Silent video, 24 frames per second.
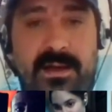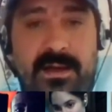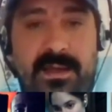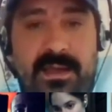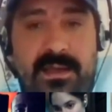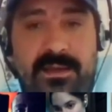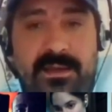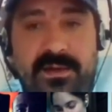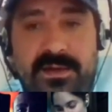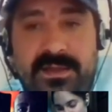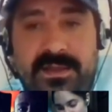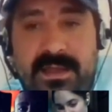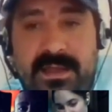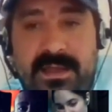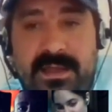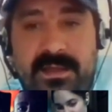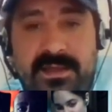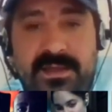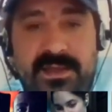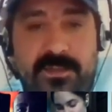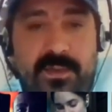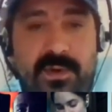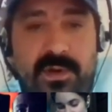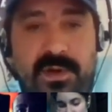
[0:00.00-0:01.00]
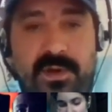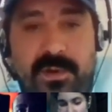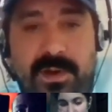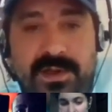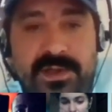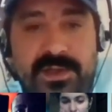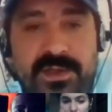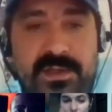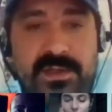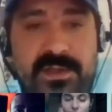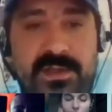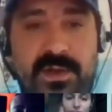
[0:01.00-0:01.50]
either take some more
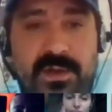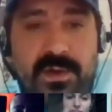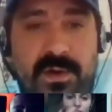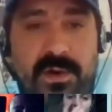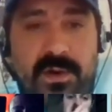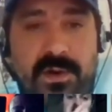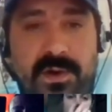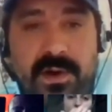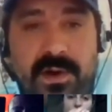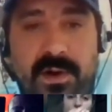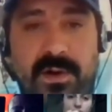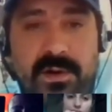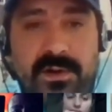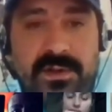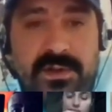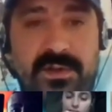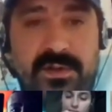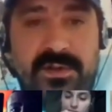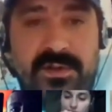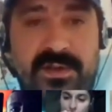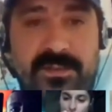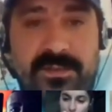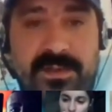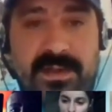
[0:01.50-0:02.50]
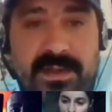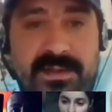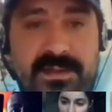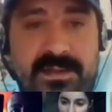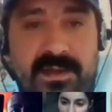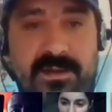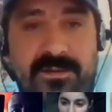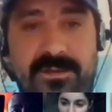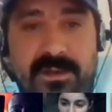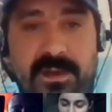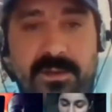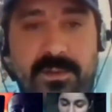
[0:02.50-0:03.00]
questions or do some of that
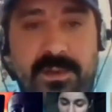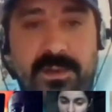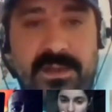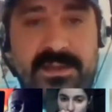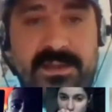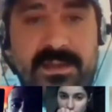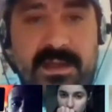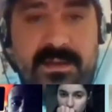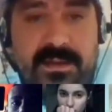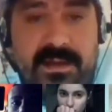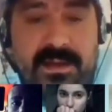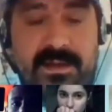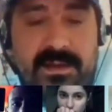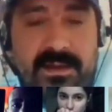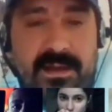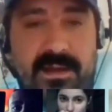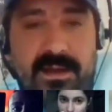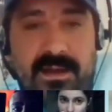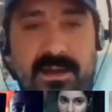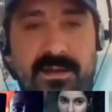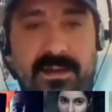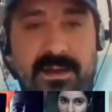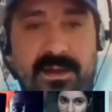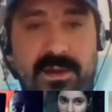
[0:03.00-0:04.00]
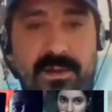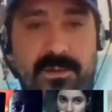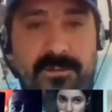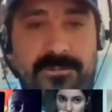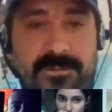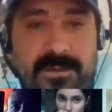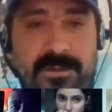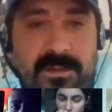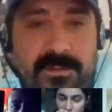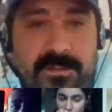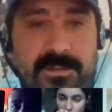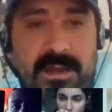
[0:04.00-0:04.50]
stuff that we said, like the
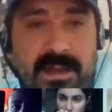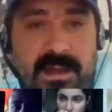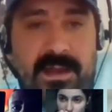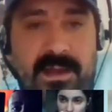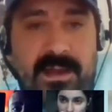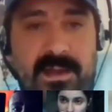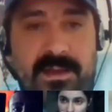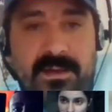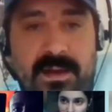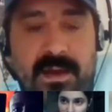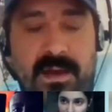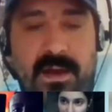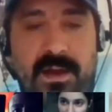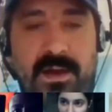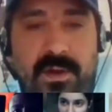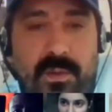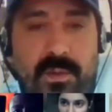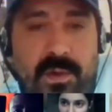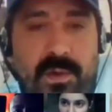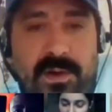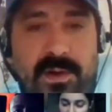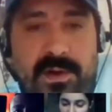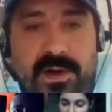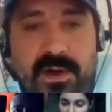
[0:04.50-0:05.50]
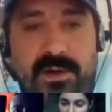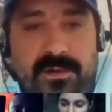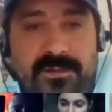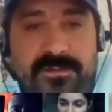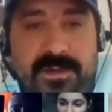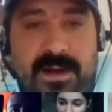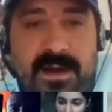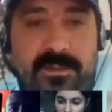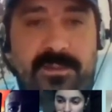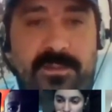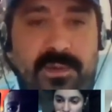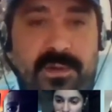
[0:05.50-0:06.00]
GoFundMe and where to go to
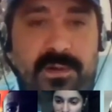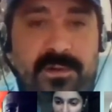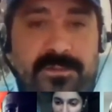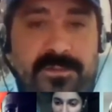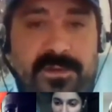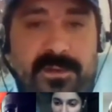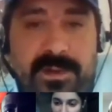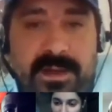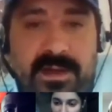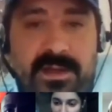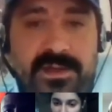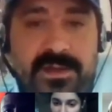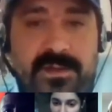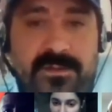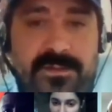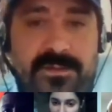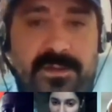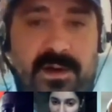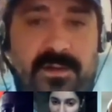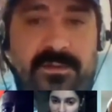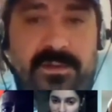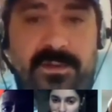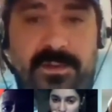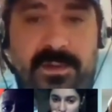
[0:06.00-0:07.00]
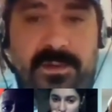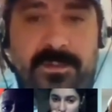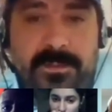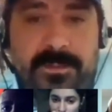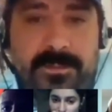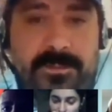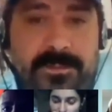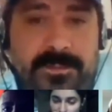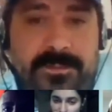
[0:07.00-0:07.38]
find more information for everyone?